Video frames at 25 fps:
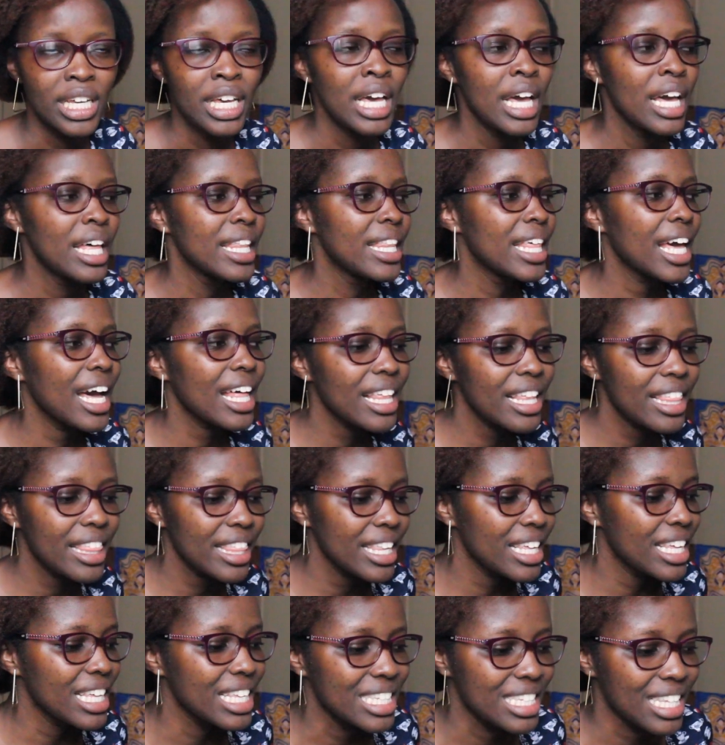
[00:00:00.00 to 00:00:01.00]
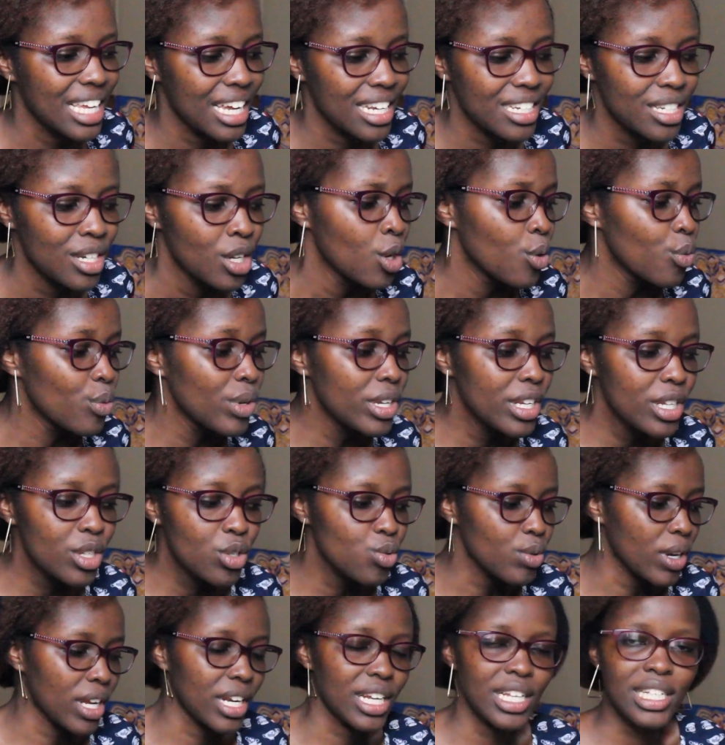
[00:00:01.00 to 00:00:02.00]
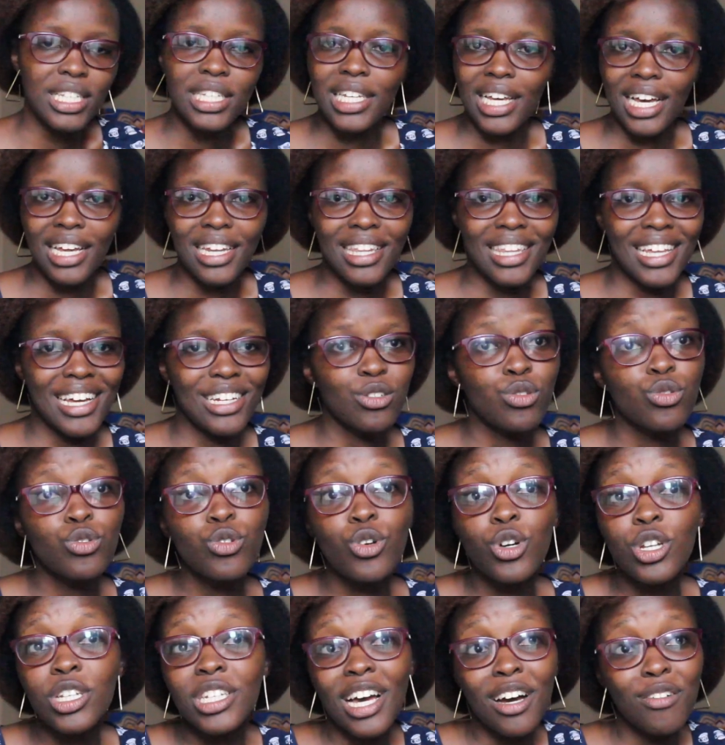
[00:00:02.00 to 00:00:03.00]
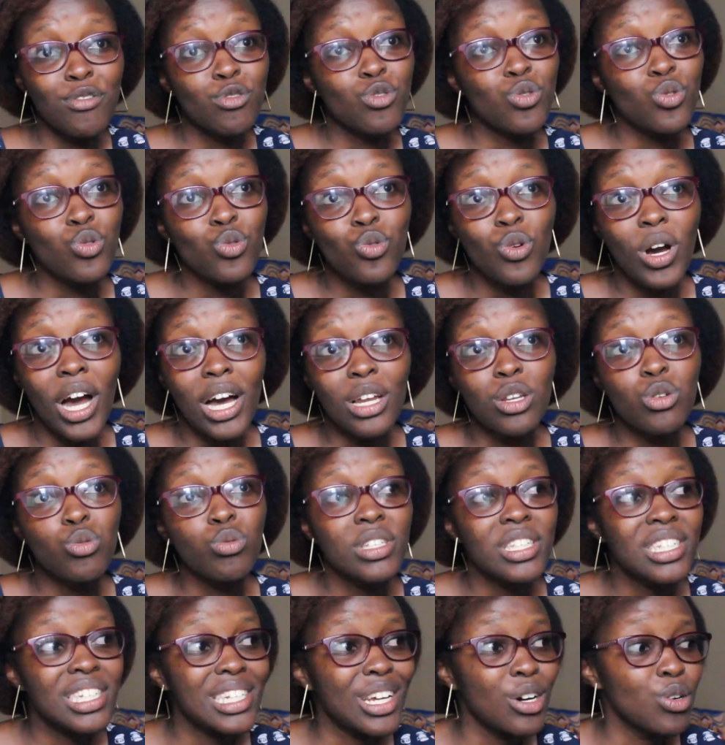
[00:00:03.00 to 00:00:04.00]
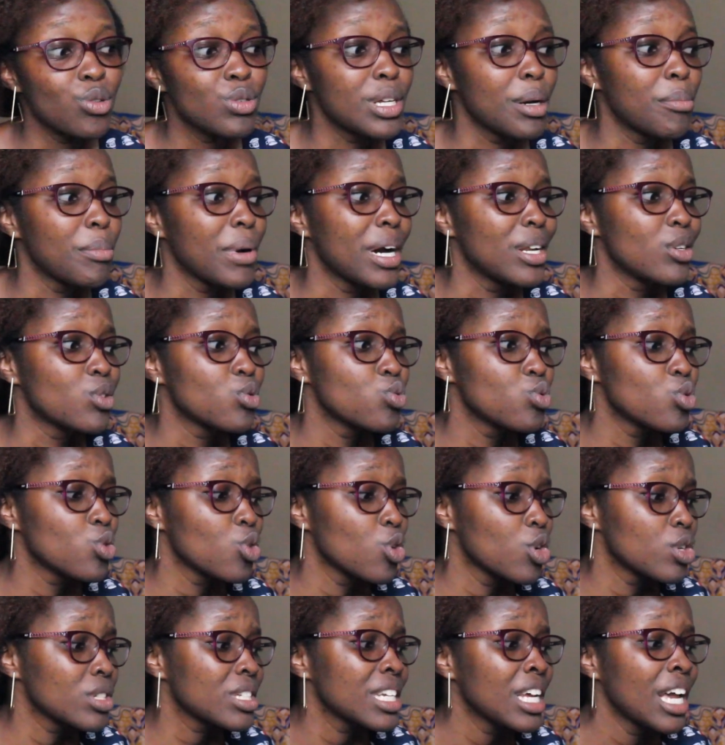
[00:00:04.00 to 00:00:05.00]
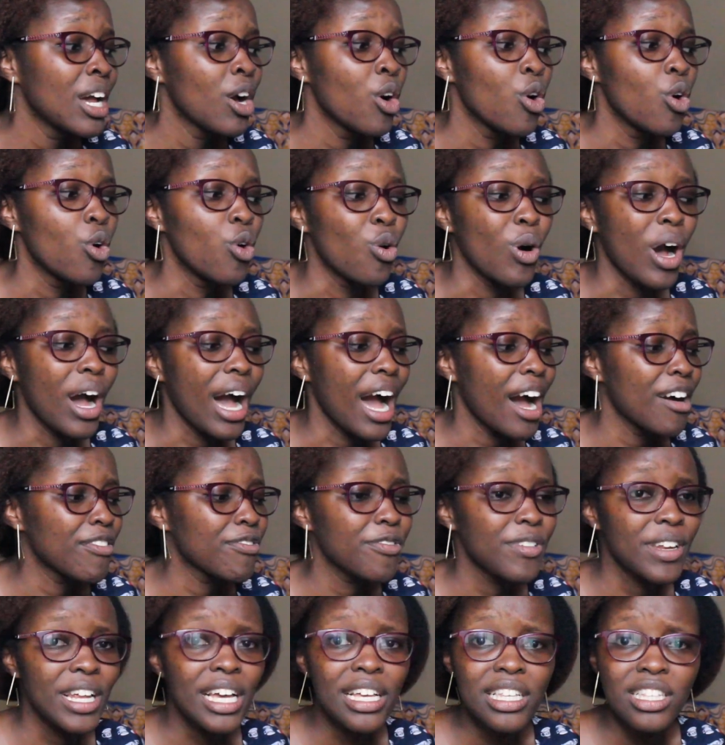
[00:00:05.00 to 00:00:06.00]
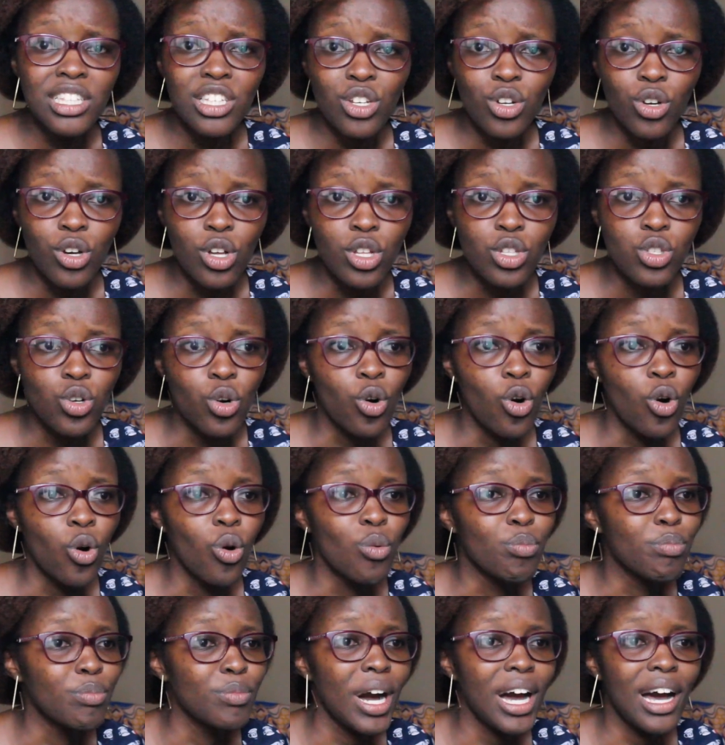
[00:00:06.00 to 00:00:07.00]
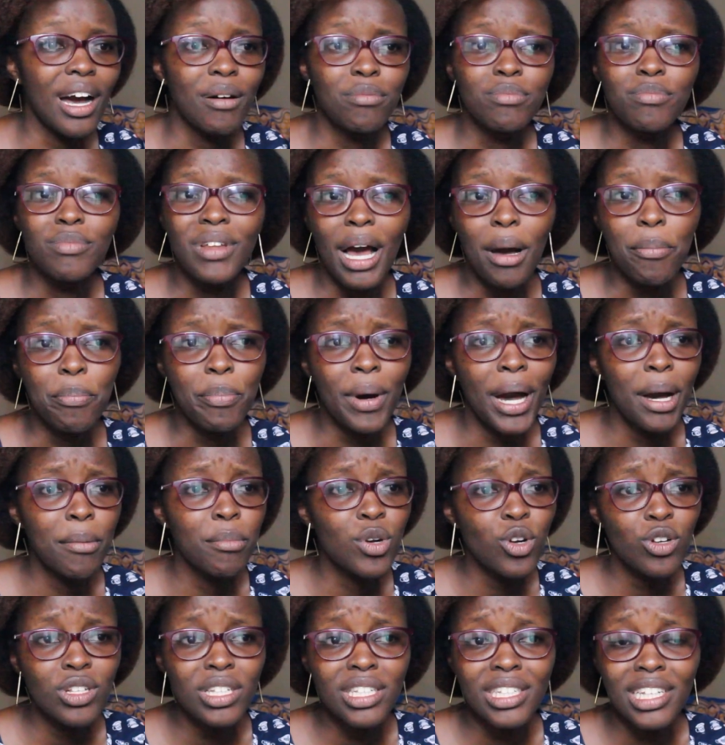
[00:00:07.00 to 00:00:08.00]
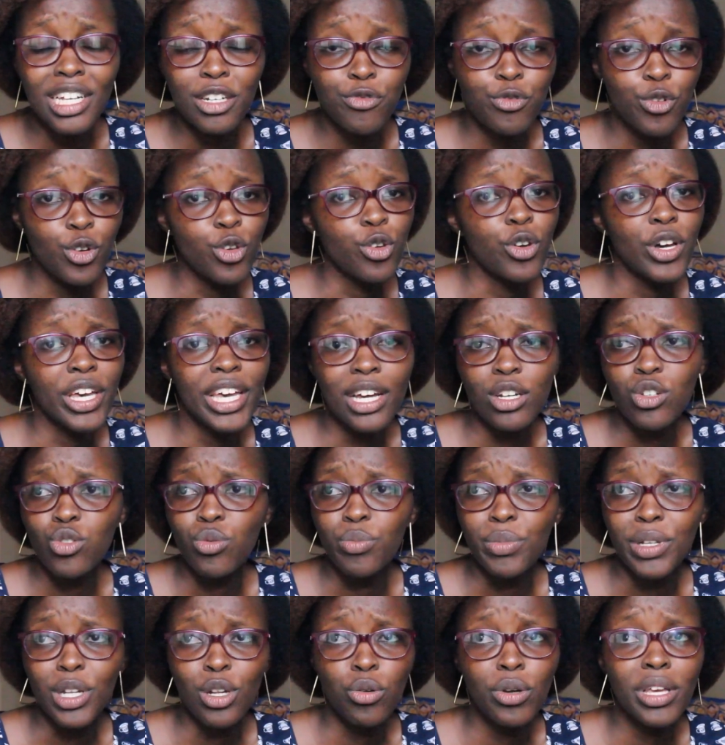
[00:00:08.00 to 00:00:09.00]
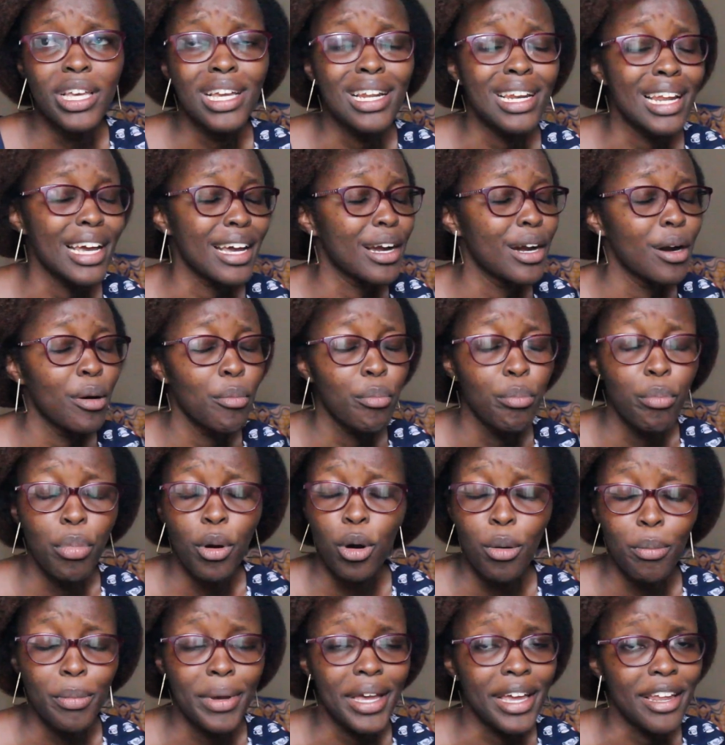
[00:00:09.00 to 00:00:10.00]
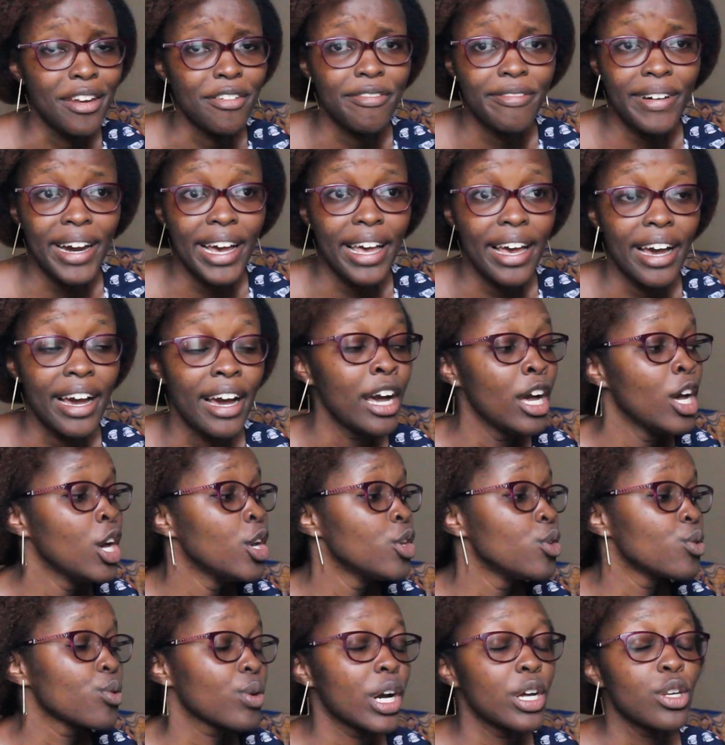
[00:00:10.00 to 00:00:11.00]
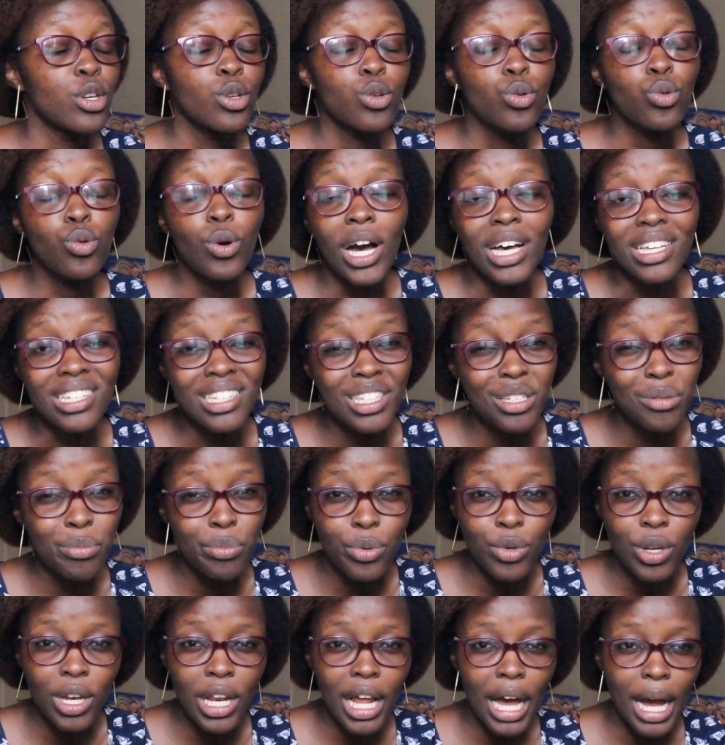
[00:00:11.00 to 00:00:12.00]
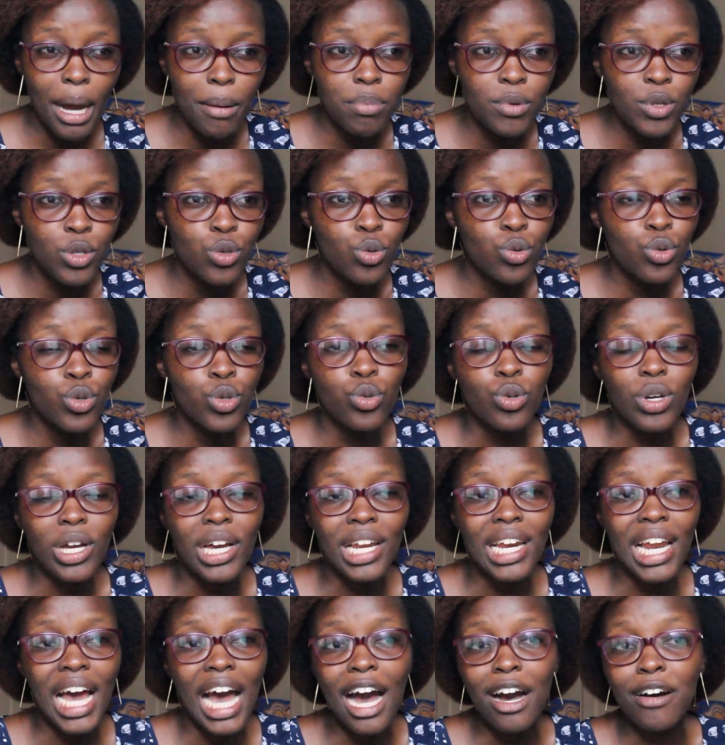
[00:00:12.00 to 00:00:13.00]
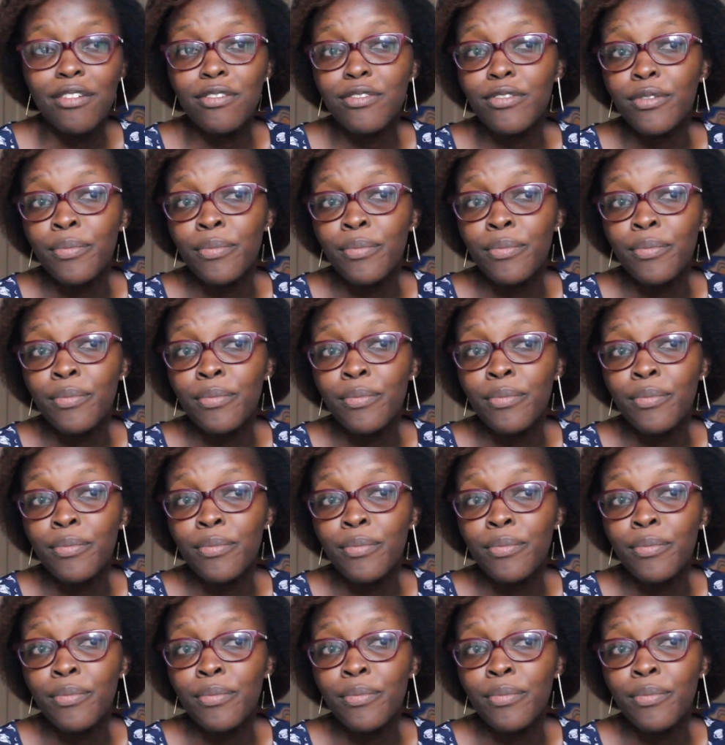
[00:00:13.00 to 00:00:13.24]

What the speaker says: The other thing is that we need to understand that you don't have to do a twist out, a bantu knot, or have flexi rods or a palm rod set for your hair to be looking like bomb and fire. You can do a simple updo, you can have